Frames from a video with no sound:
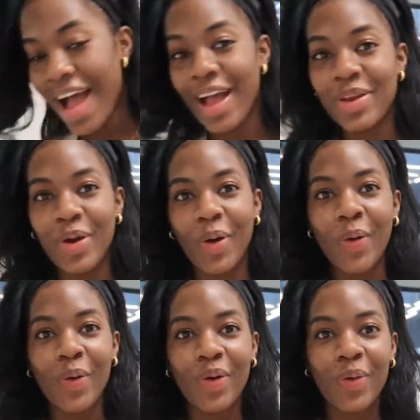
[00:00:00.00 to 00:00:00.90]
I
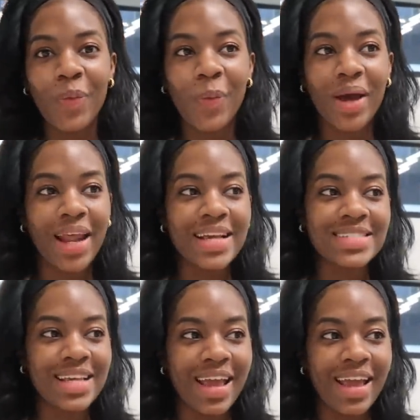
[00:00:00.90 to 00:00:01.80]
know when I
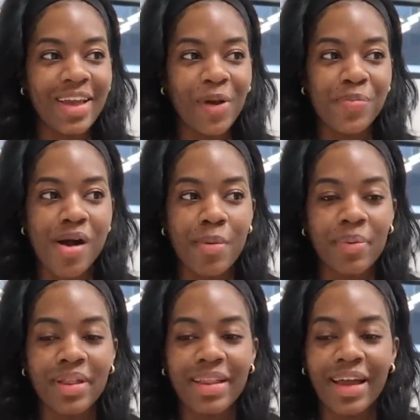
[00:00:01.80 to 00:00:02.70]
say it, you're
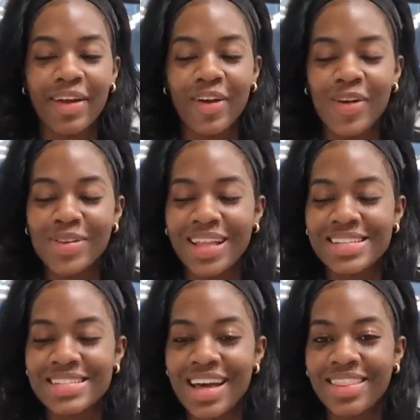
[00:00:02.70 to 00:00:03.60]
probably like, girl,
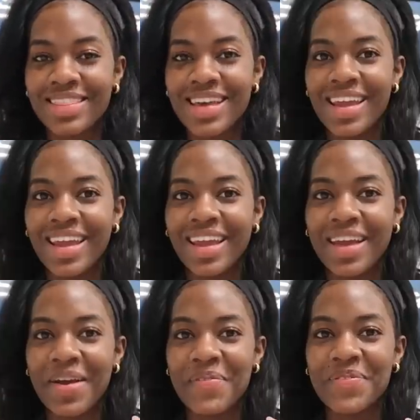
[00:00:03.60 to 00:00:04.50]
that's nothing,